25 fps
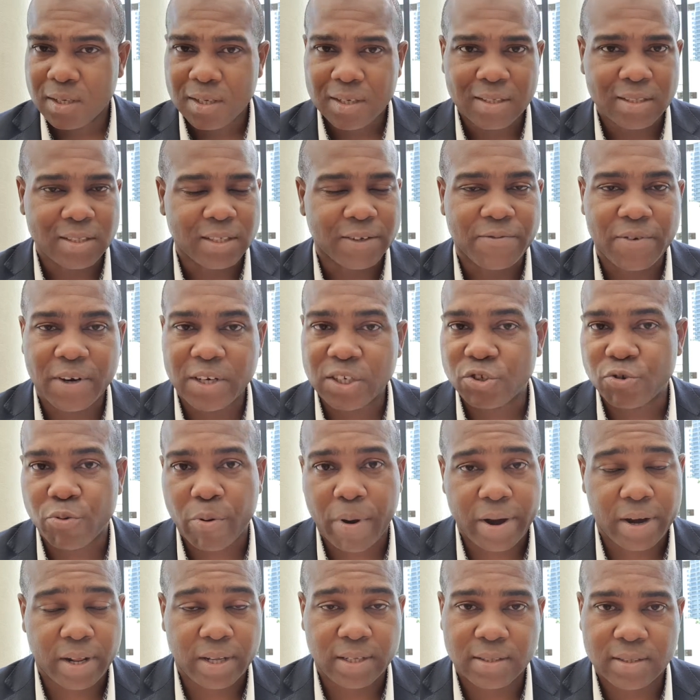different
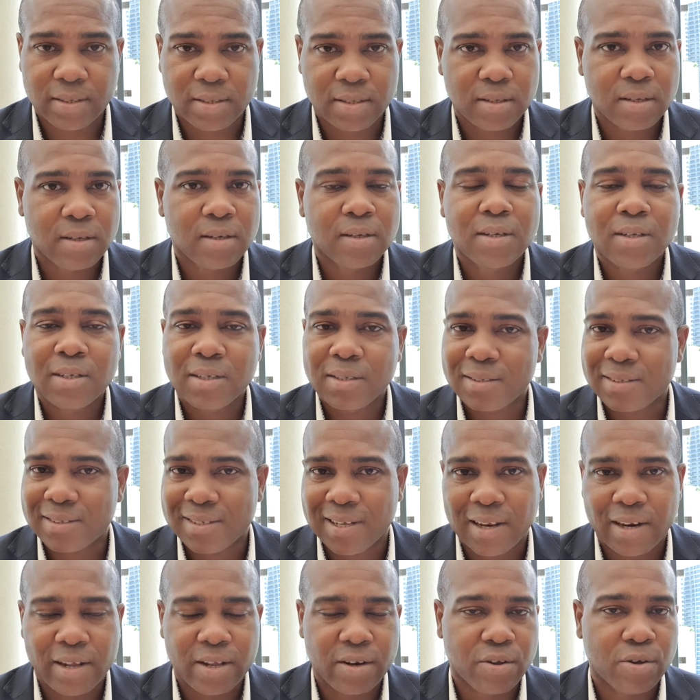trainings
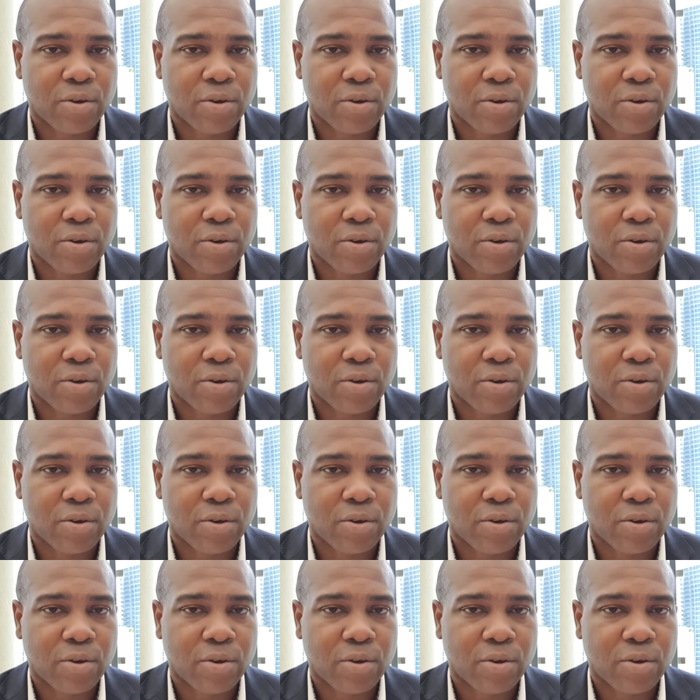telling